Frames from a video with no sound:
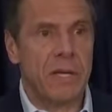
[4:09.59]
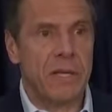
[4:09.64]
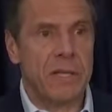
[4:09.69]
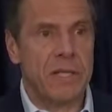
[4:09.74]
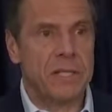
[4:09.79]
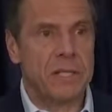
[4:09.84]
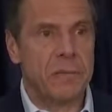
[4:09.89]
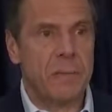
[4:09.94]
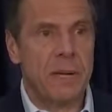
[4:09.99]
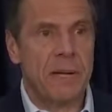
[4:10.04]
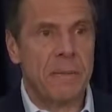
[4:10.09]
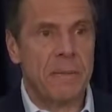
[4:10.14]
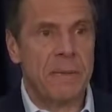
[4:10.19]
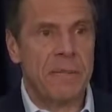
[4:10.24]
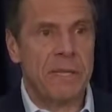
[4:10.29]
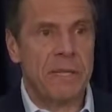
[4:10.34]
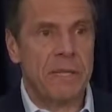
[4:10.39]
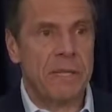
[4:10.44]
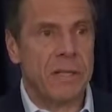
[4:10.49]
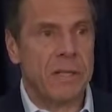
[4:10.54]
this may
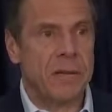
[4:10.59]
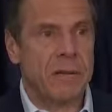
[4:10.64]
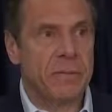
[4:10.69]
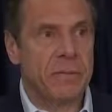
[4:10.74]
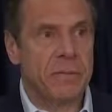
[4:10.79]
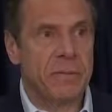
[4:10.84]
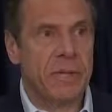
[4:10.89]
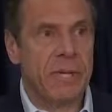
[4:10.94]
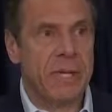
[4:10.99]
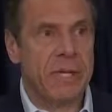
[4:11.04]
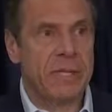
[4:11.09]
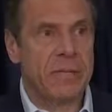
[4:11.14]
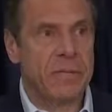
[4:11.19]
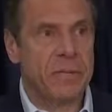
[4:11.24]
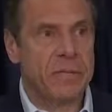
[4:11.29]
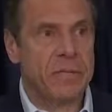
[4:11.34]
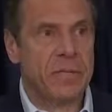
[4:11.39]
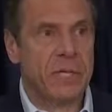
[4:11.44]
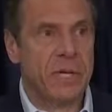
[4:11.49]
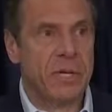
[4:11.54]
be getting
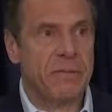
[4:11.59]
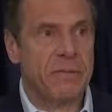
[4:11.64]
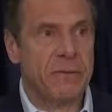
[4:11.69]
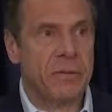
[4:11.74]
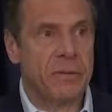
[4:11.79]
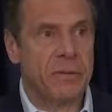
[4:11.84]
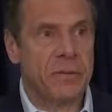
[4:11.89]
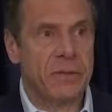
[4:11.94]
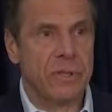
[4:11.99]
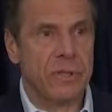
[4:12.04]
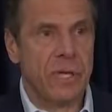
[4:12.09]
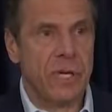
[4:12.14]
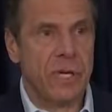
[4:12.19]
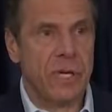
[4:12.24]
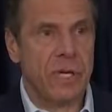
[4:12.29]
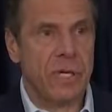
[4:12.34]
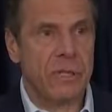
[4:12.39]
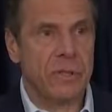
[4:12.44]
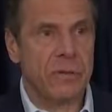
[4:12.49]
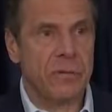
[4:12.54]
discovered
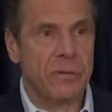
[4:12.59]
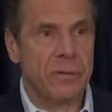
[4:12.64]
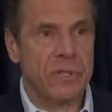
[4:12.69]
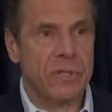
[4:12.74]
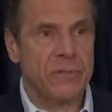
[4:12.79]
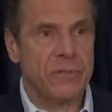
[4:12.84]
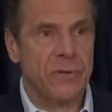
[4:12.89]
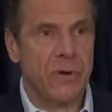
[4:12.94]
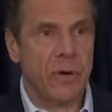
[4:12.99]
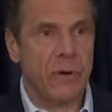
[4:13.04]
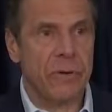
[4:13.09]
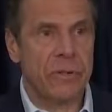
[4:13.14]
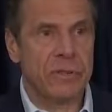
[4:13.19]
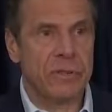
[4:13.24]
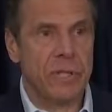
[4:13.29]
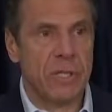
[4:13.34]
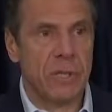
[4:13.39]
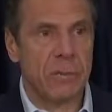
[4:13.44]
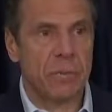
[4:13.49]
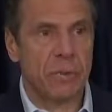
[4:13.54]
this far
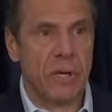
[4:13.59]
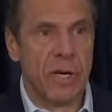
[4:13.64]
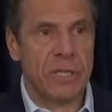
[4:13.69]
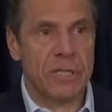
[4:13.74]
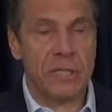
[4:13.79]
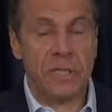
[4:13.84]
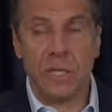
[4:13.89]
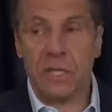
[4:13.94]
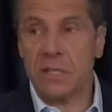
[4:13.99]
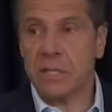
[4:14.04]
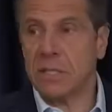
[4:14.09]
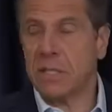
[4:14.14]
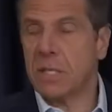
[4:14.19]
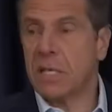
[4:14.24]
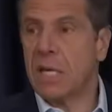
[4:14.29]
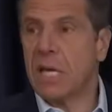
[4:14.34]
into the process.